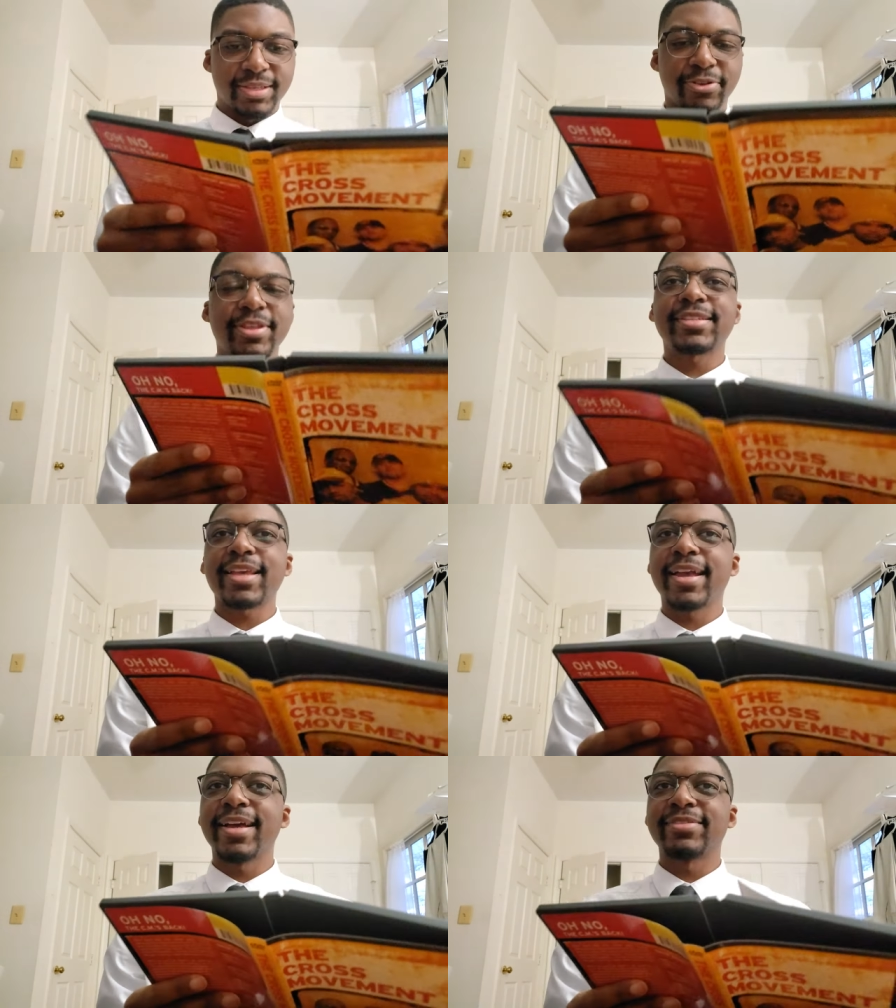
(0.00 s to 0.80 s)
So
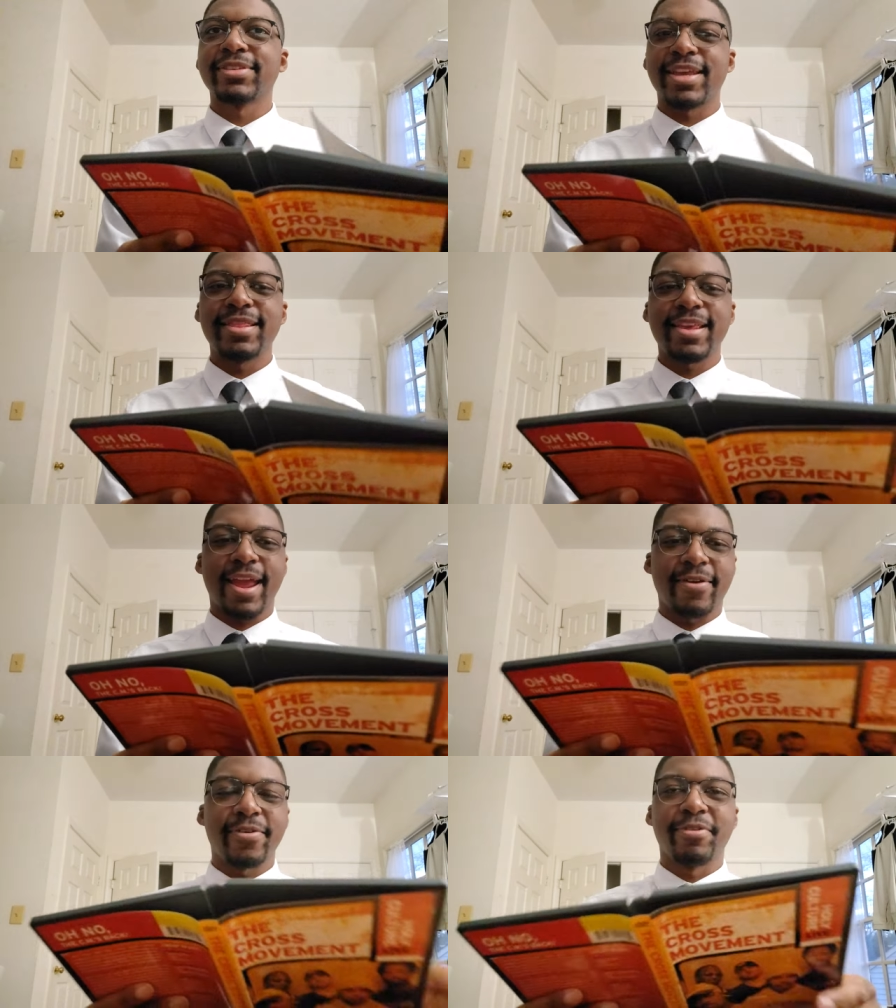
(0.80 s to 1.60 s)
this, I guess, is in
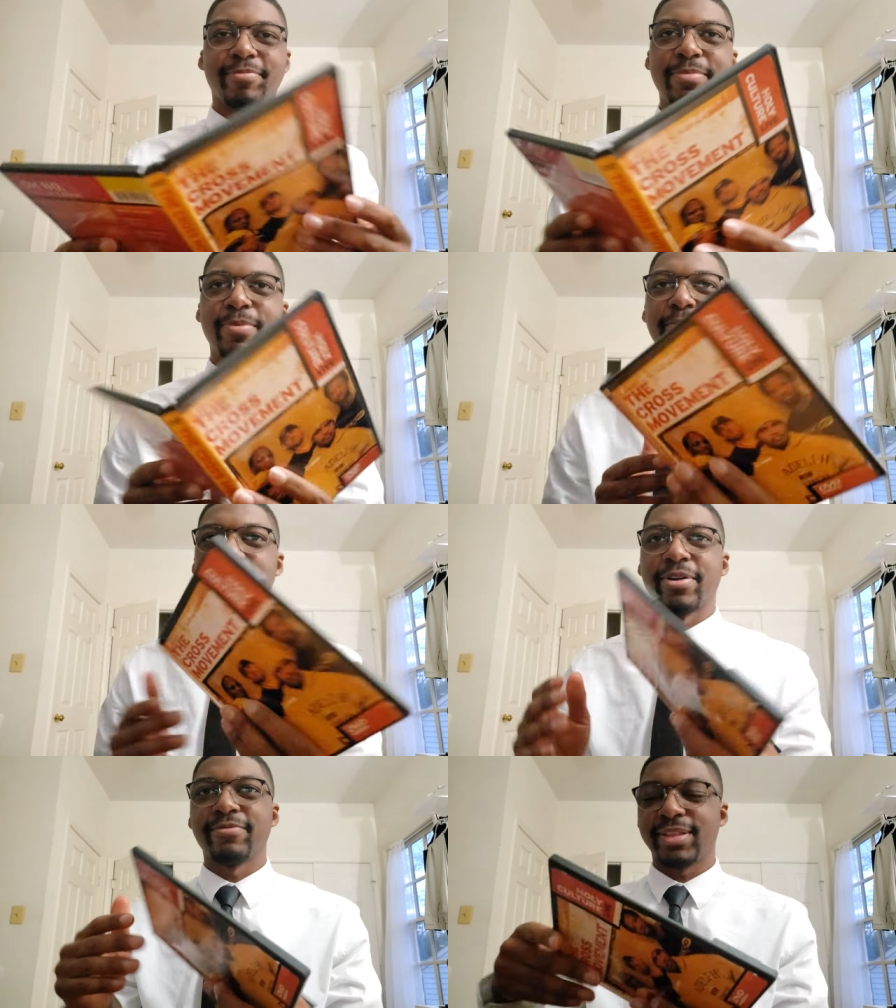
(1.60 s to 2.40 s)
the era when people
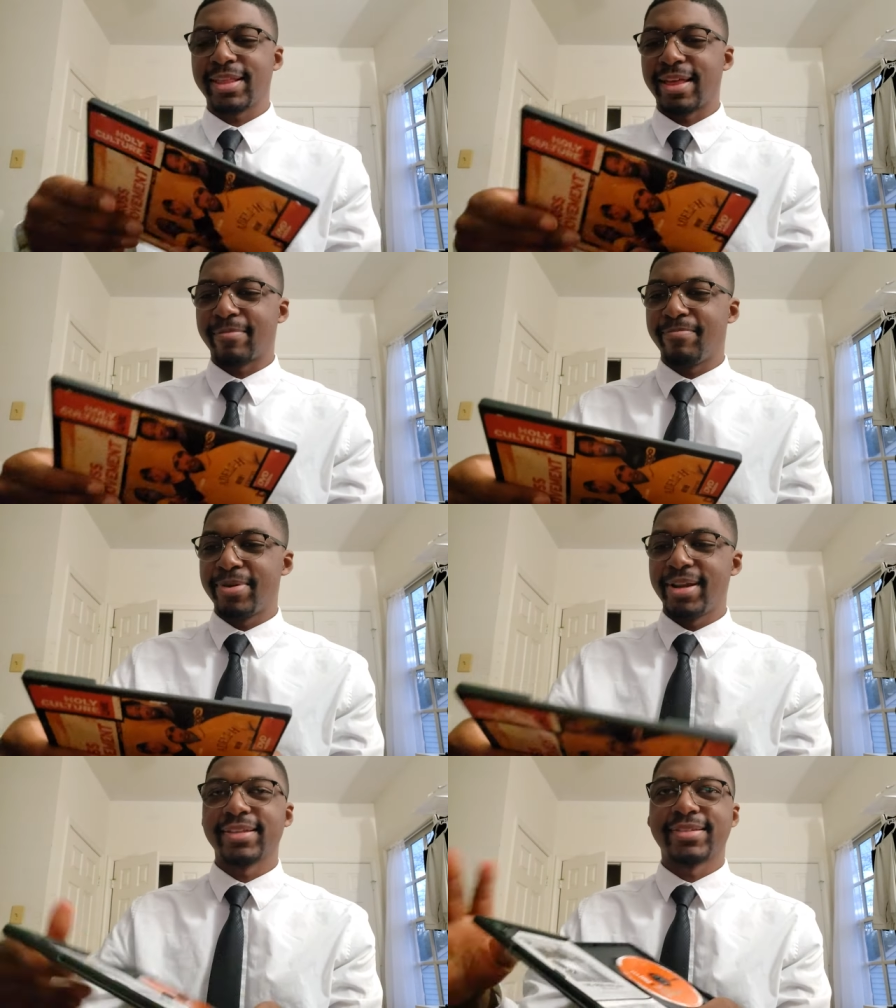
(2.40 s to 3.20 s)
weren't really like
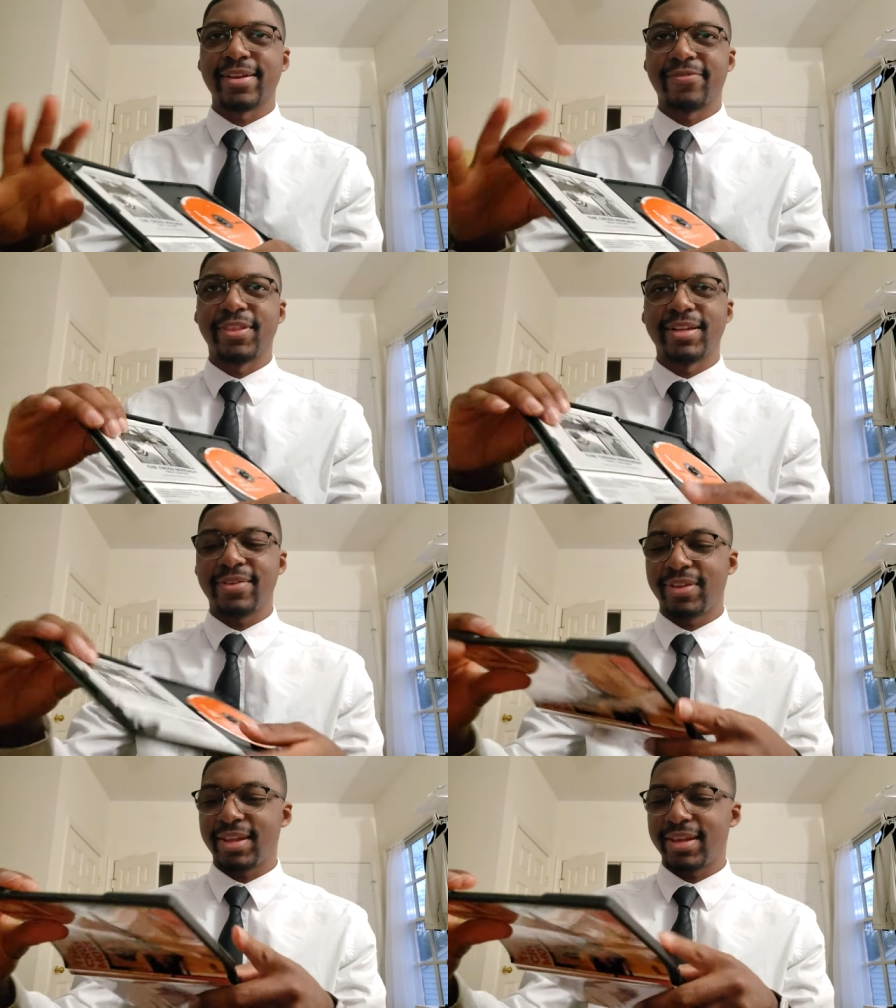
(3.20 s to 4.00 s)
putting stuff in the
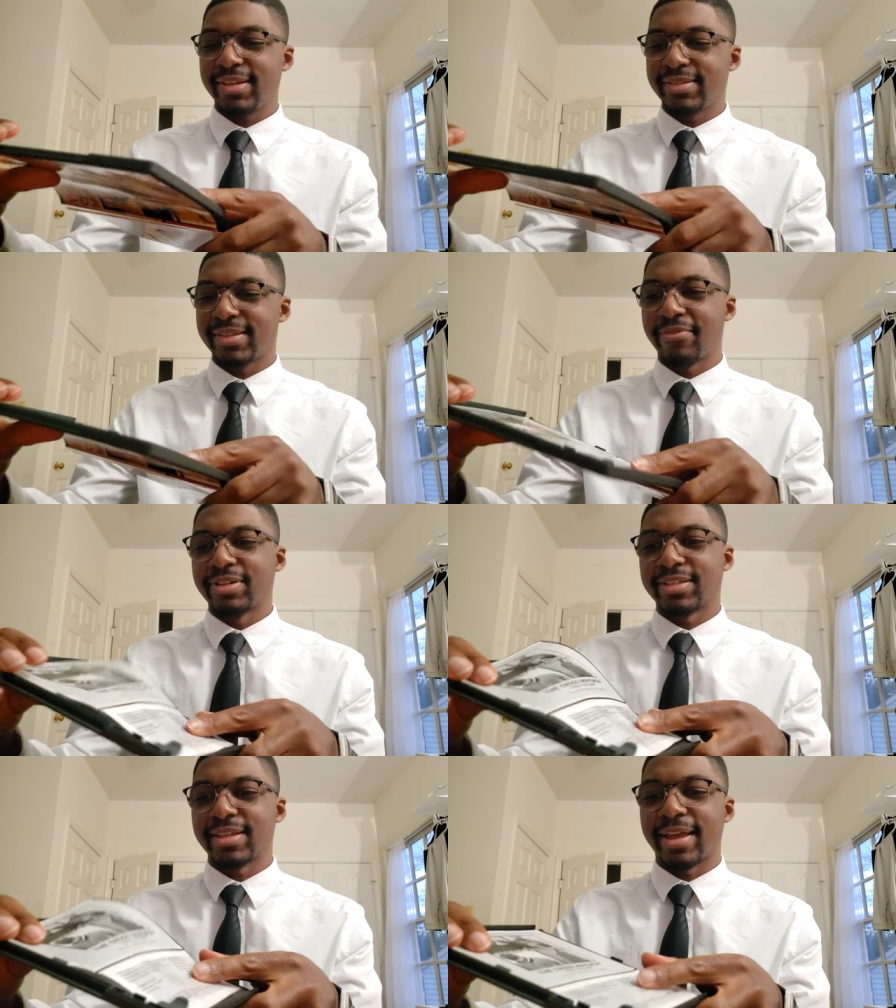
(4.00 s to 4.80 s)
DVDs. They
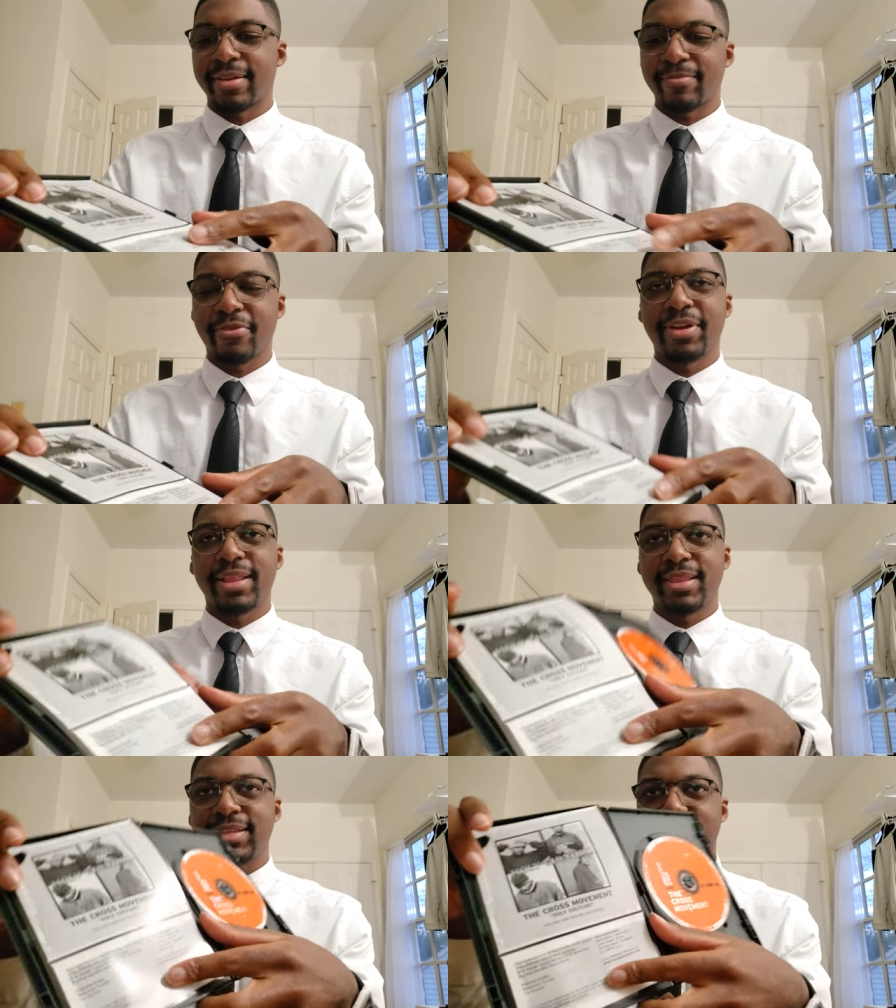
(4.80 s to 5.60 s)
were just like
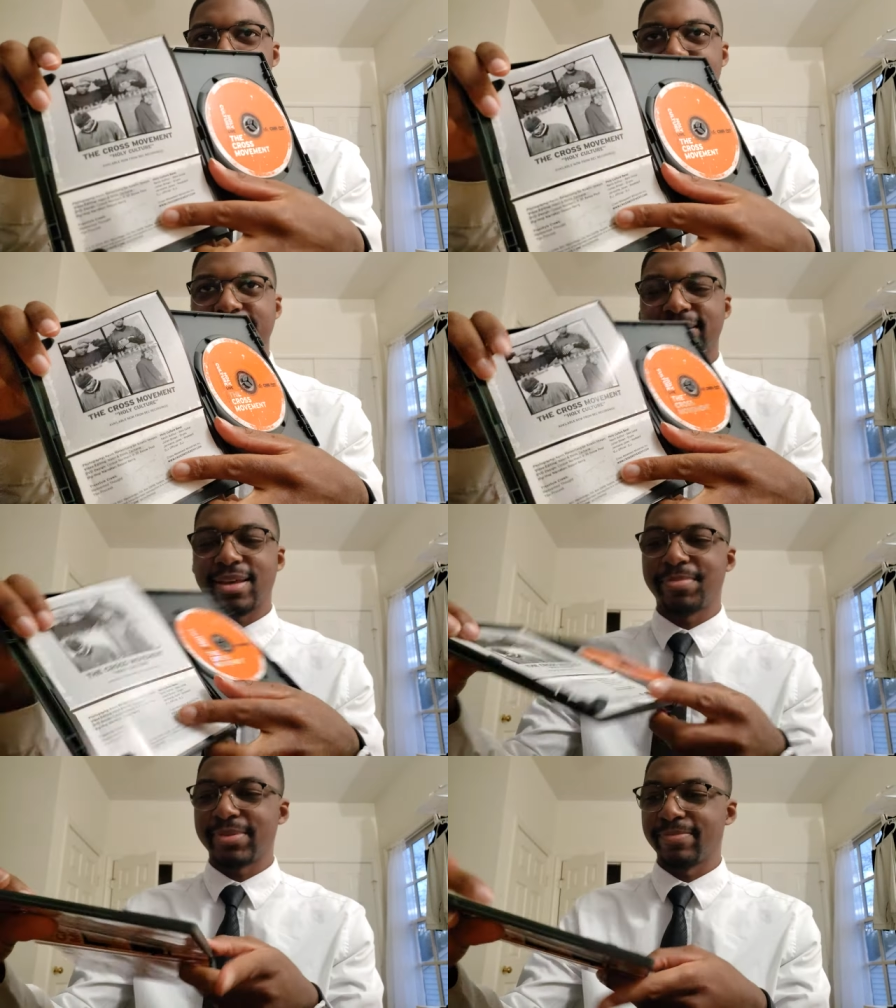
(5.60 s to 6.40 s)
throwing in these like little
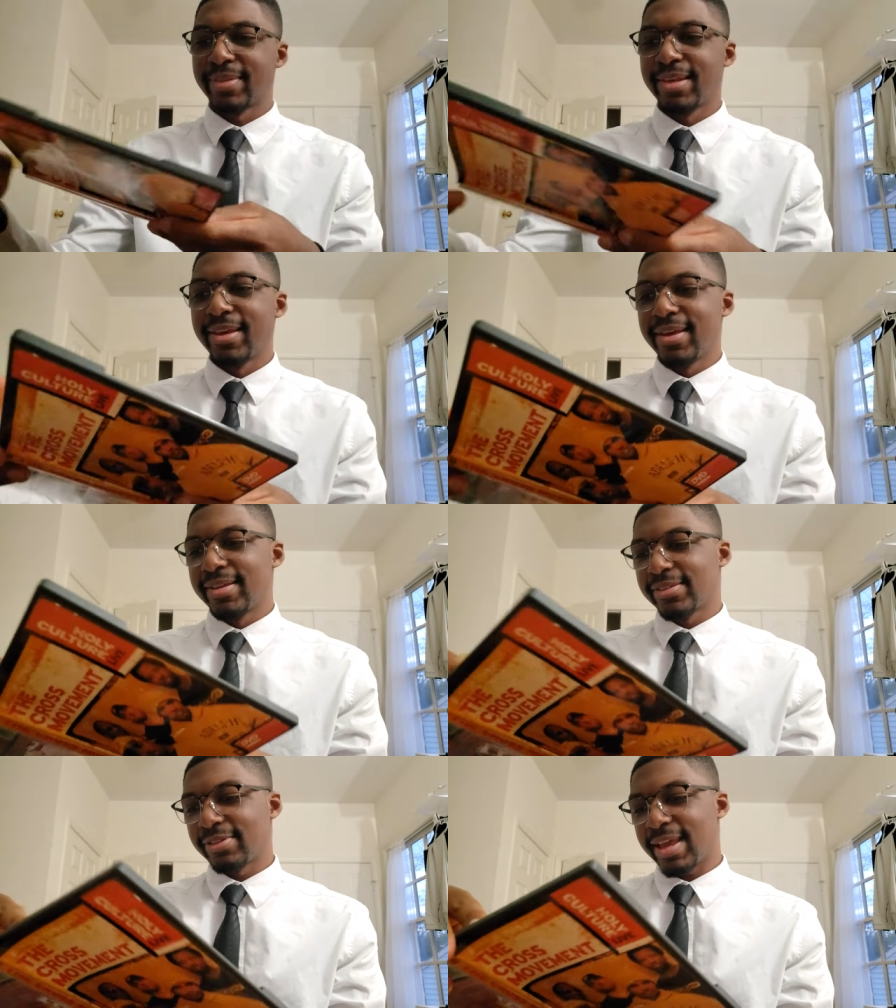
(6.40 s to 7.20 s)
slips.
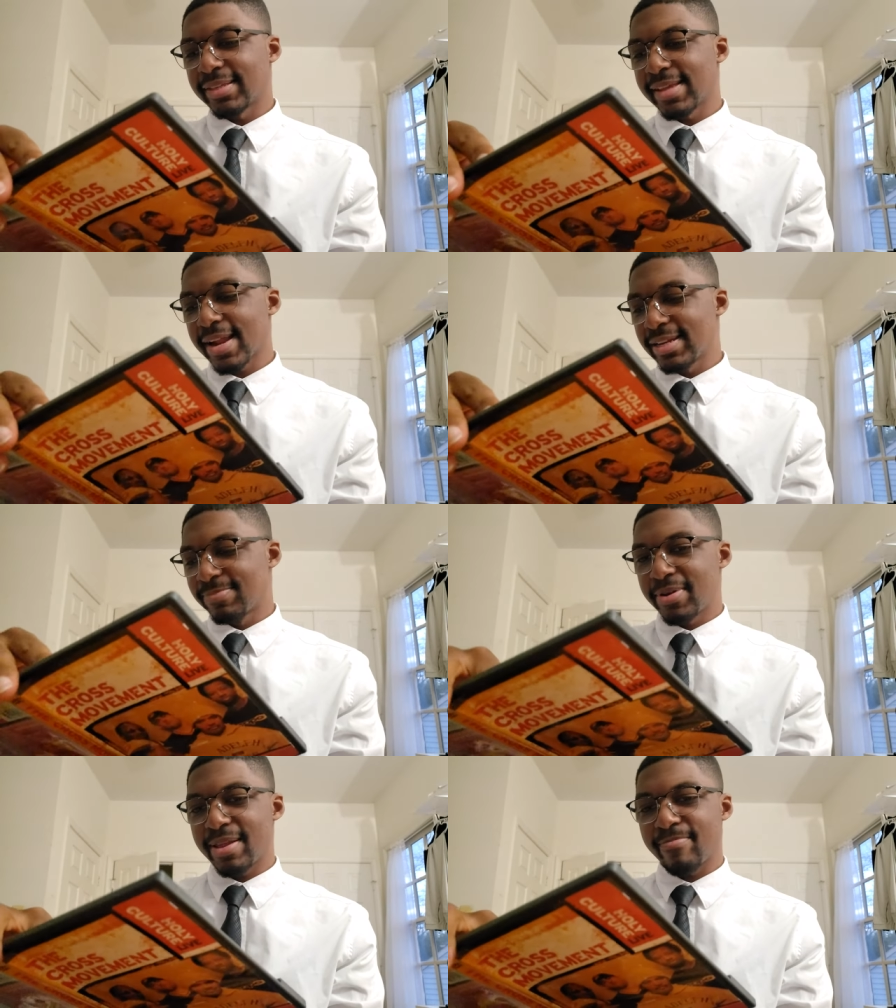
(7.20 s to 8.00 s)
So the inside
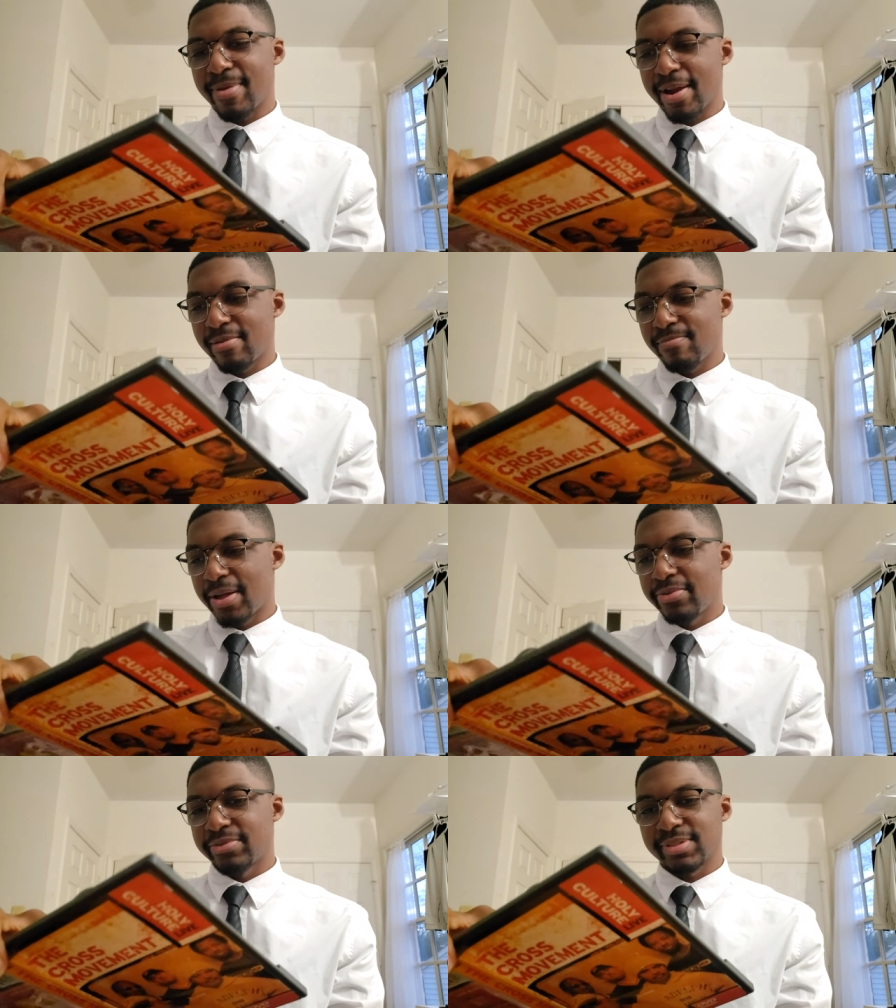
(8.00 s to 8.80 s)
is pretty bare
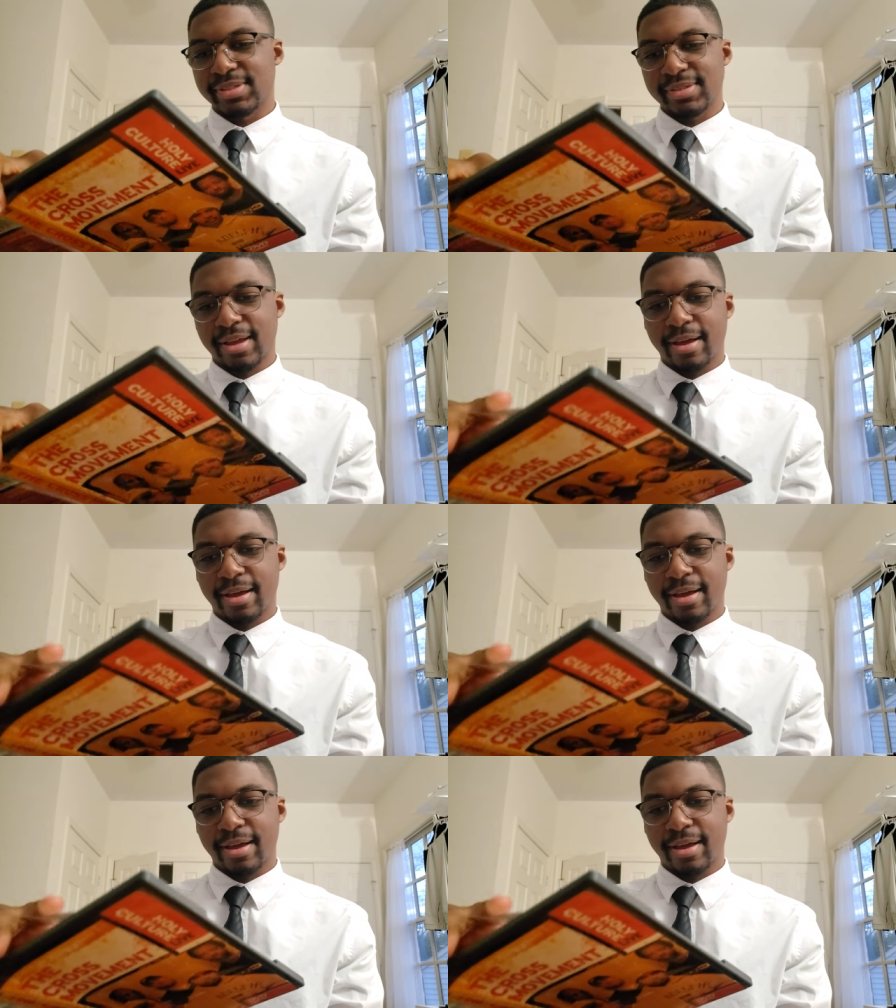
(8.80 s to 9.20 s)
bones.